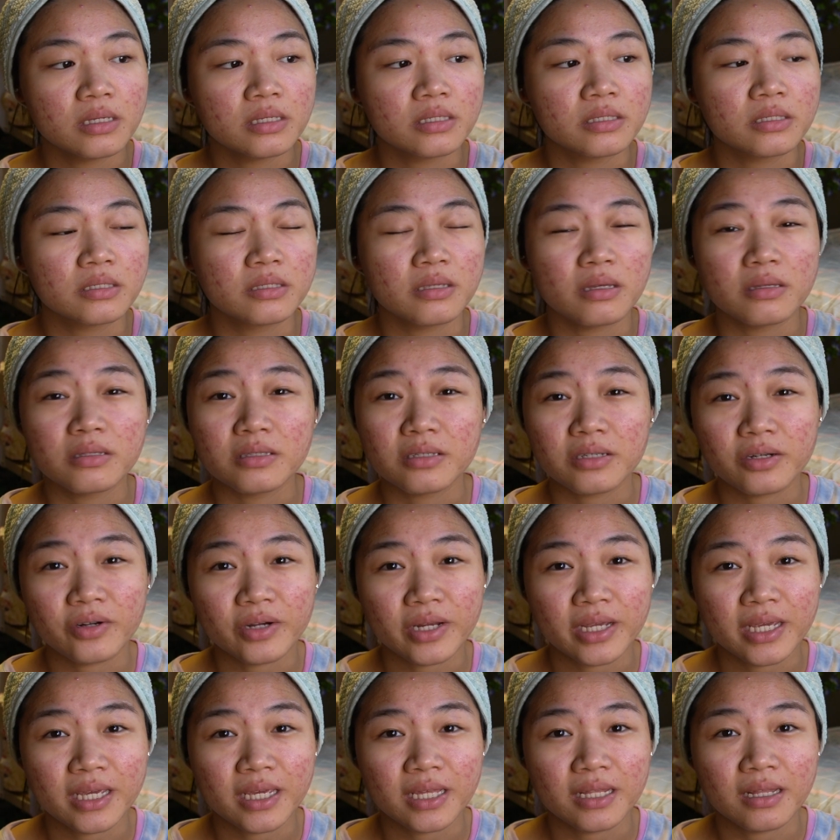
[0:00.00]

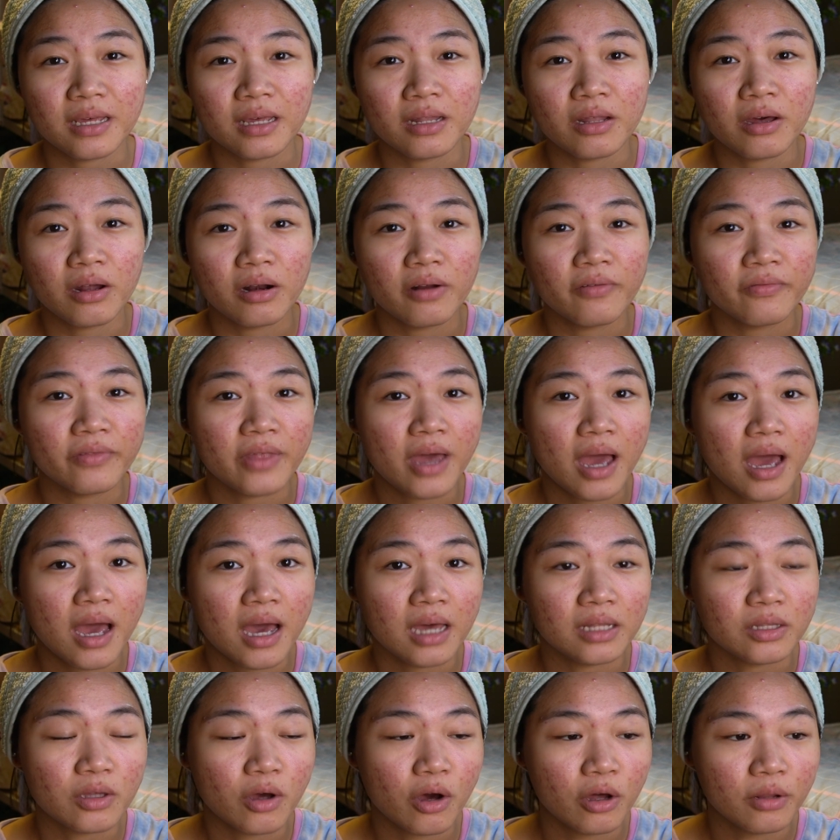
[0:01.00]
sunscreen and all of
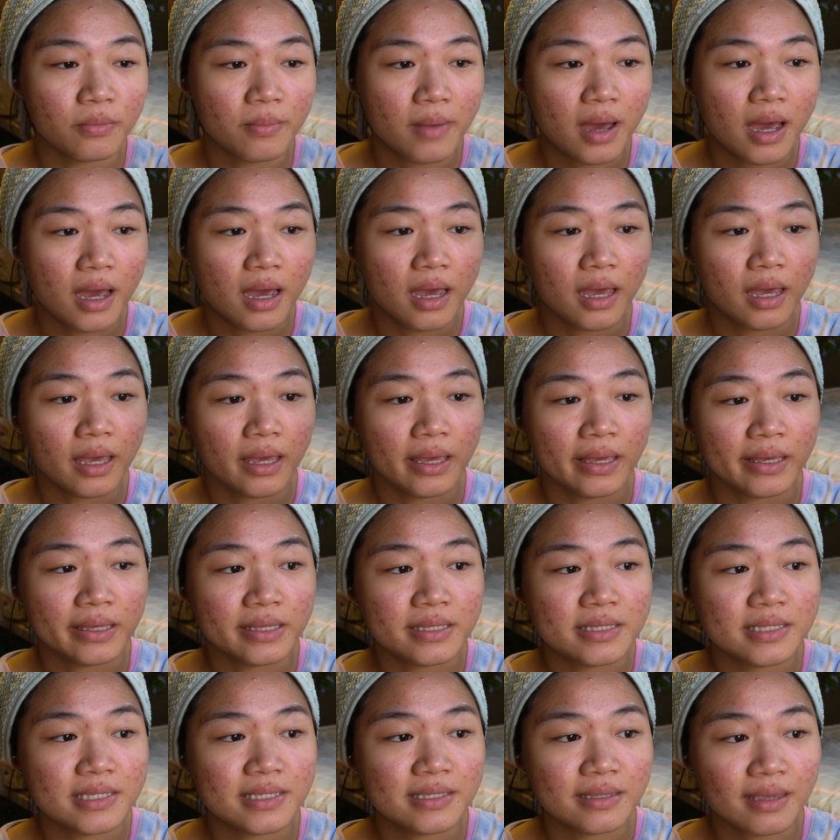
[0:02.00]
that on my
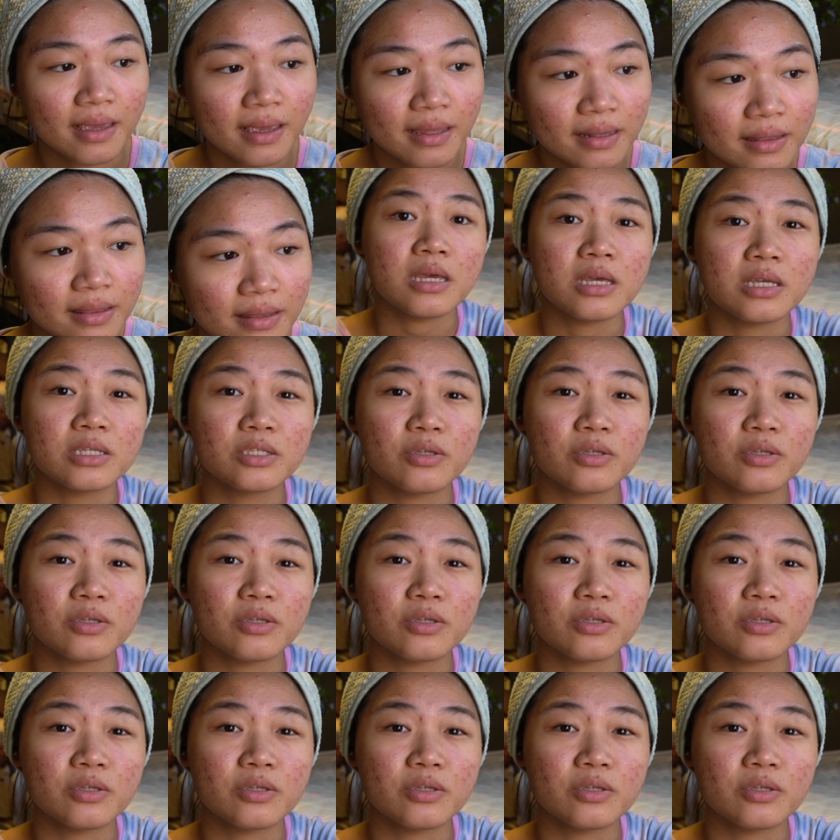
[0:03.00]
skin.